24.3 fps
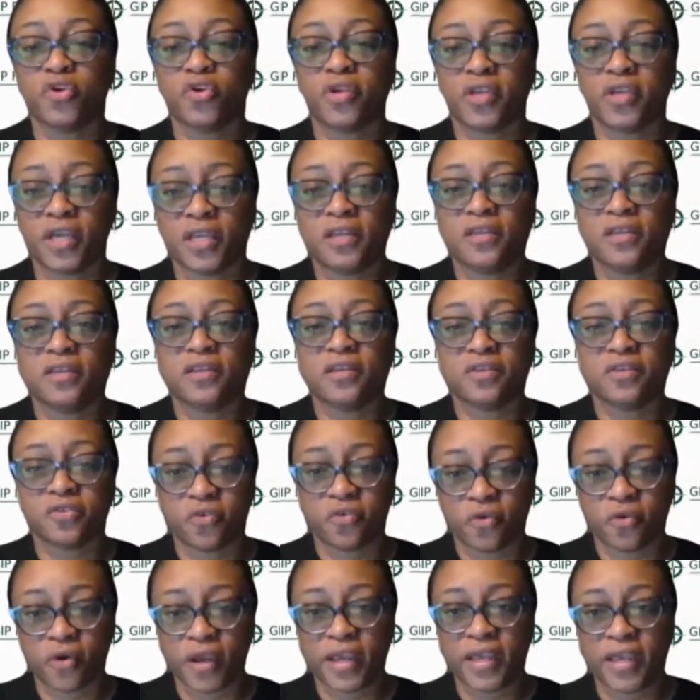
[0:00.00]
you're getting this
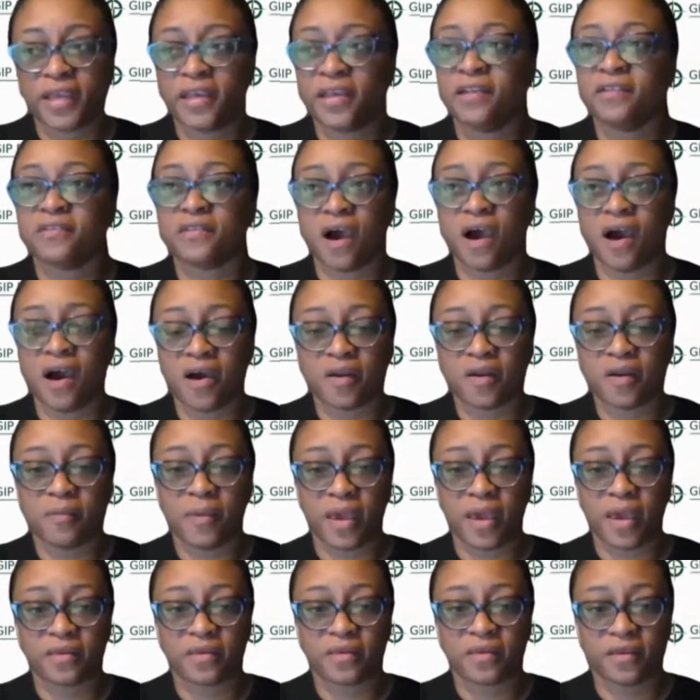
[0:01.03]
grant, it's
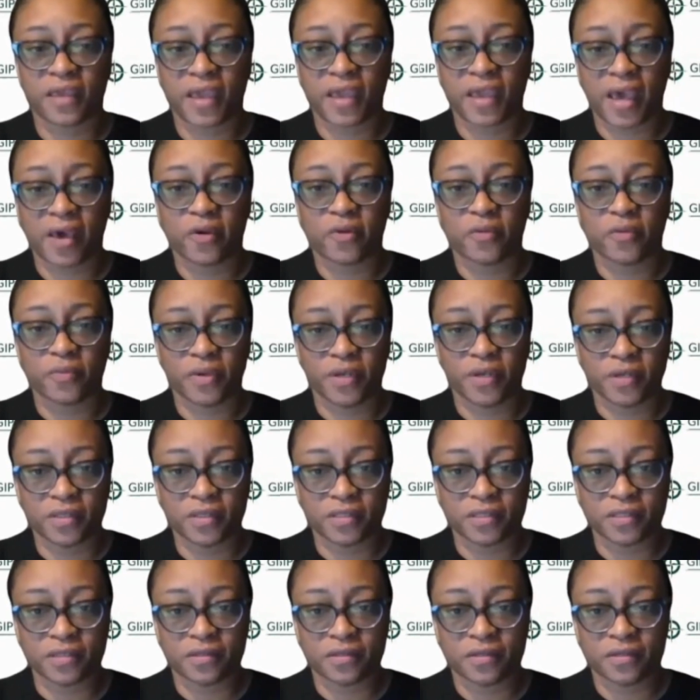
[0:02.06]
automatic accountability.